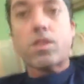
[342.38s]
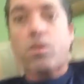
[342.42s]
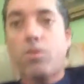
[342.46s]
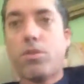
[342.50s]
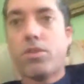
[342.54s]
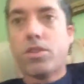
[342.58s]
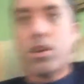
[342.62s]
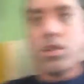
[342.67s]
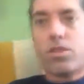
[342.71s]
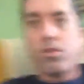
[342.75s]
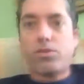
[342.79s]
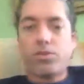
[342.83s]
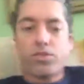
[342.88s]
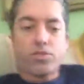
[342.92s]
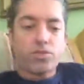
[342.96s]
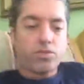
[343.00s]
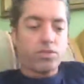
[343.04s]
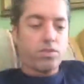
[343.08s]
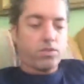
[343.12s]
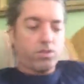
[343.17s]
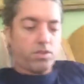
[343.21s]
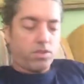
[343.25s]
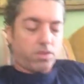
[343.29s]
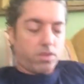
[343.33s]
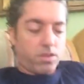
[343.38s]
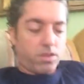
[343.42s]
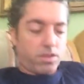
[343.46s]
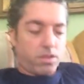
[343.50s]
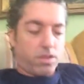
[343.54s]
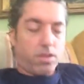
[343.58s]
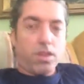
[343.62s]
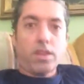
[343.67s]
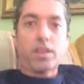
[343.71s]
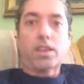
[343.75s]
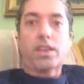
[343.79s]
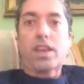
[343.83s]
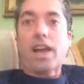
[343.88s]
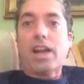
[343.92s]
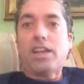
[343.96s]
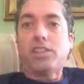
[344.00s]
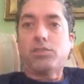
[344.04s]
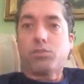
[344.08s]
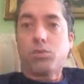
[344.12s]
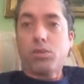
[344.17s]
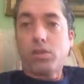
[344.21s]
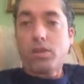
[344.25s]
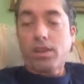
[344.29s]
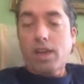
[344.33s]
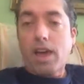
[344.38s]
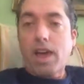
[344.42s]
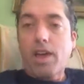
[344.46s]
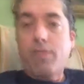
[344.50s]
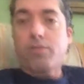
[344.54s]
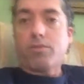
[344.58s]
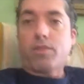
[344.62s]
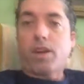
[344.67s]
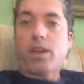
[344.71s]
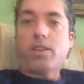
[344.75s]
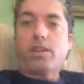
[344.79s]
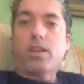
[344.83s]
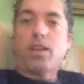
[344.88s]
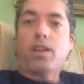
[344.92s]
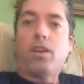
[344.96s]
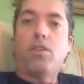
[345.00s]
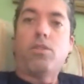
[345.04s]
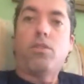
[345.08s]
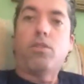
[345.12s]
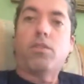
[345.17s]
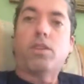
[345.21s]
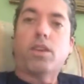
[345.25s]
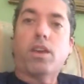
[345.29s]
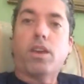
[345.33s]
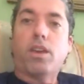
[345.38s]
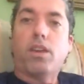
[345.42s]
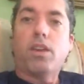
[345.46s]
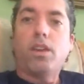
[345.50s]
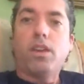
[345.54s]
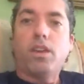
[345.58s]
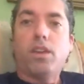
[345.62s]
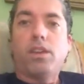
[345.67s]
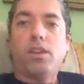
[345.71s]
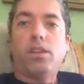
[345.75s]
with others. Like, guys, we're alive right now, okay?